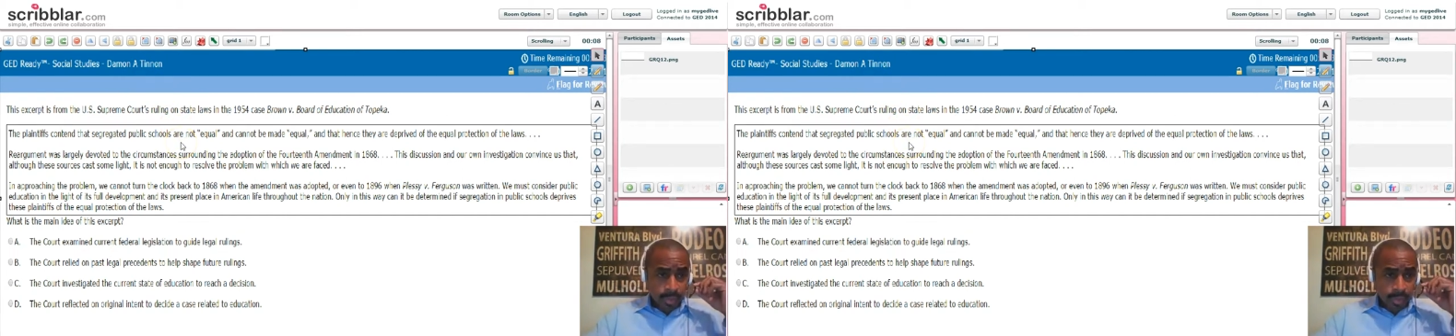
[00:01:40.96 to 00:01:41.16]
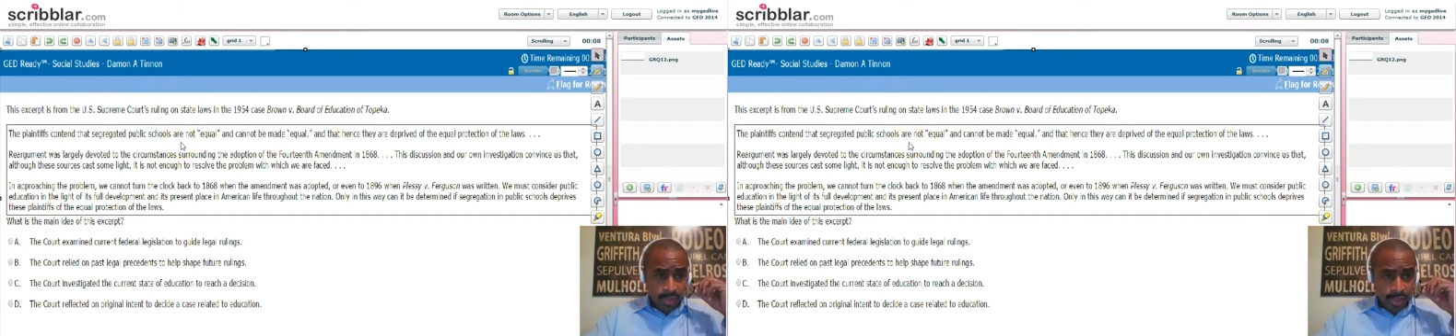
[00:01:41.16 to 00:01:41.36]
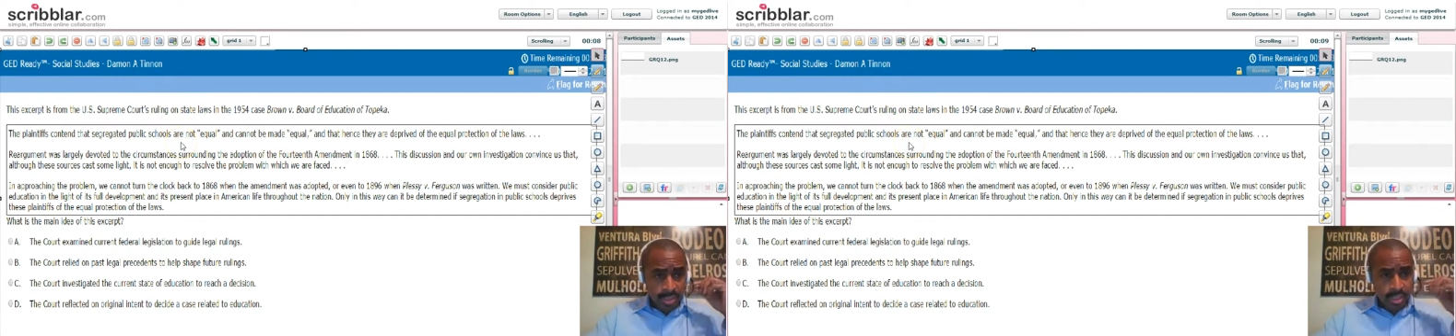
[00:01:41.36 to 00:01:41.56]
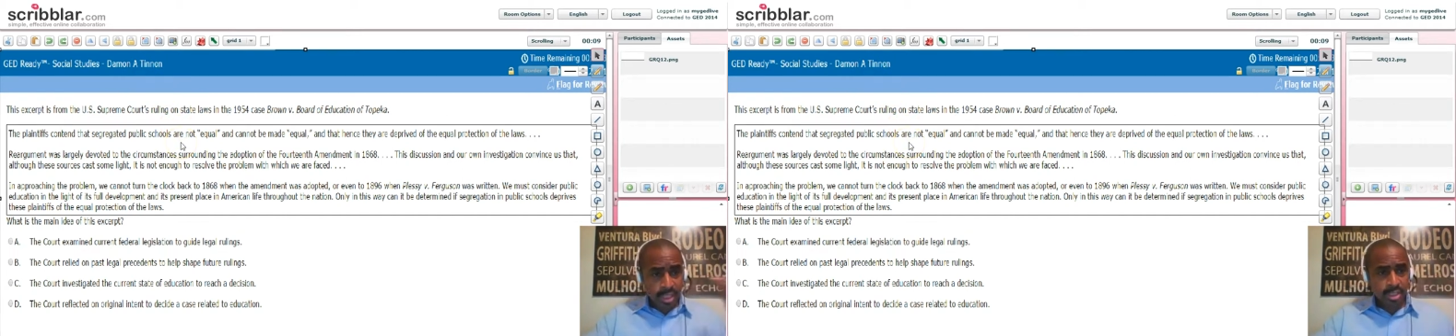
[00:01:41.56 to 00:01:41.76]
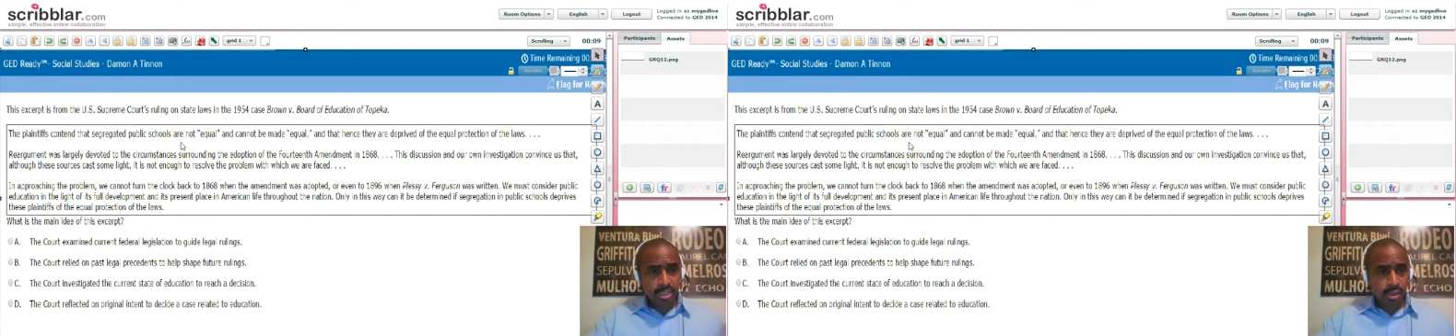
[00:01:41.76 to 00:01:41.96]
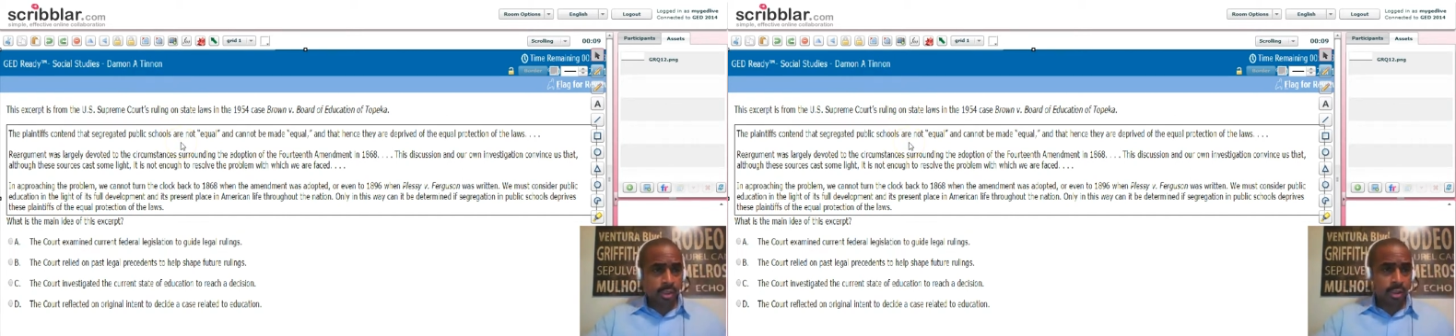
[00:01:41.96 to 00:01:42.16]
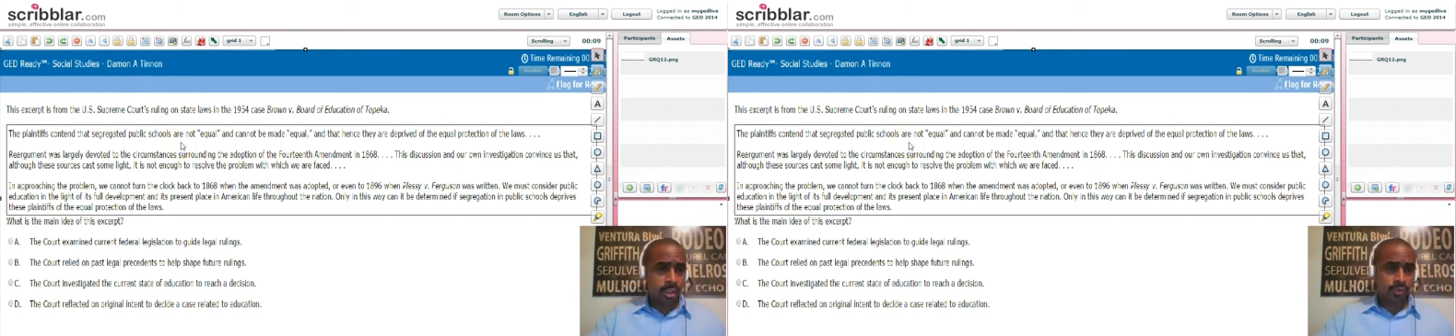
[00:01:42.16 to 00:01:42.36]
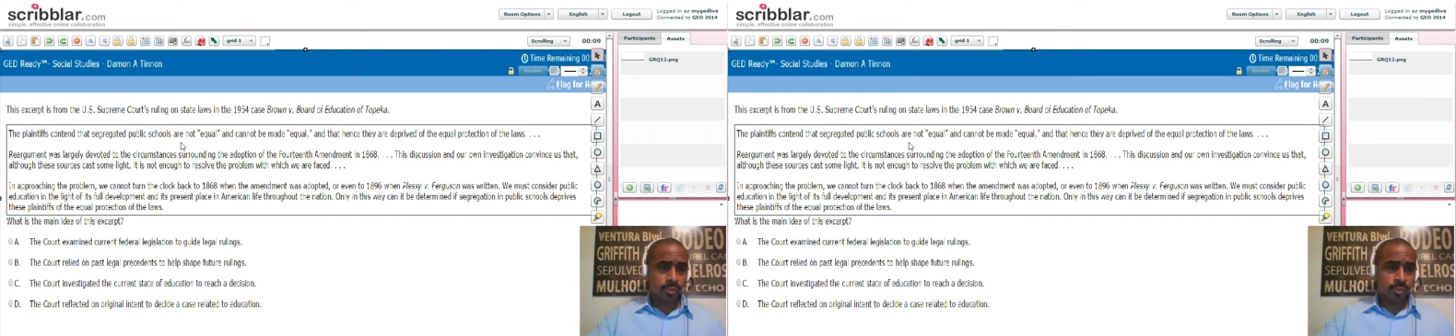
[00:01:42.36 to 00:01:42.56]
This excerpt
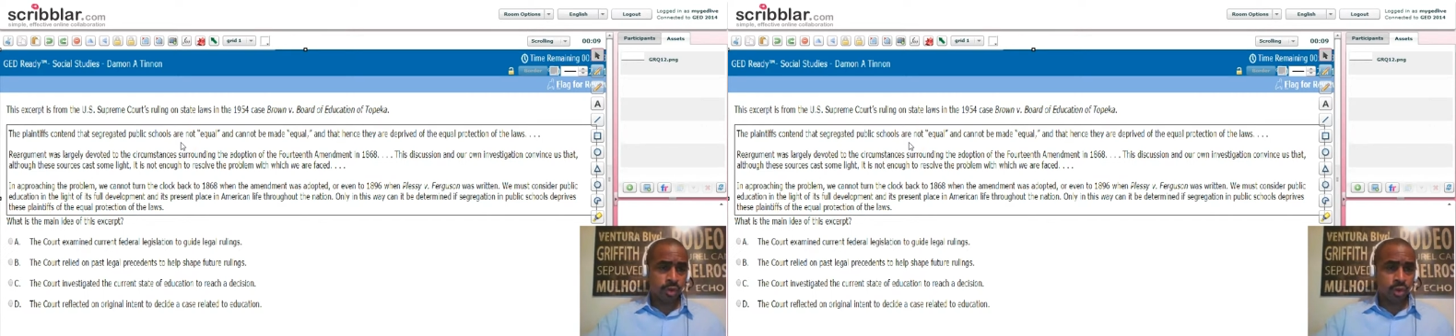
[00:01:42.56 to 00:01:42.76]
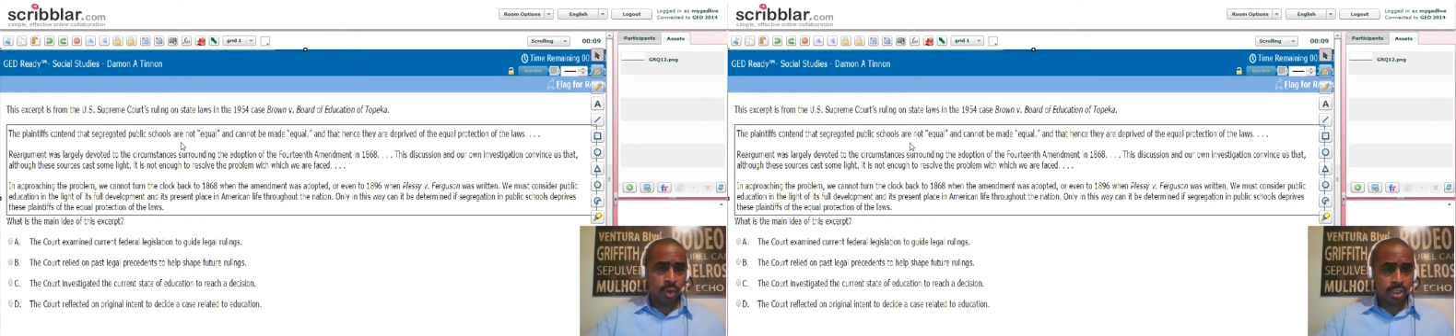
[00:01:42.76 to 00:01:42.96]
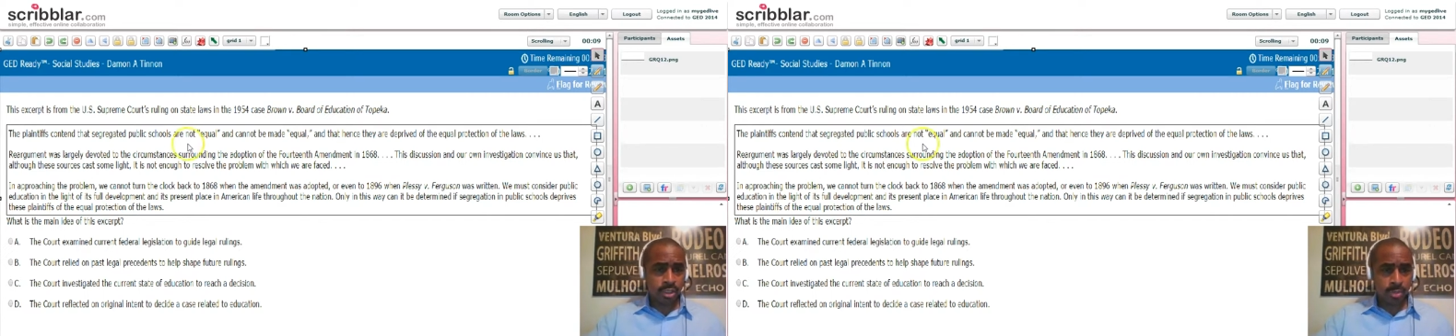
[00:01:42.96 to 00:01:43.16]
is from the U.S.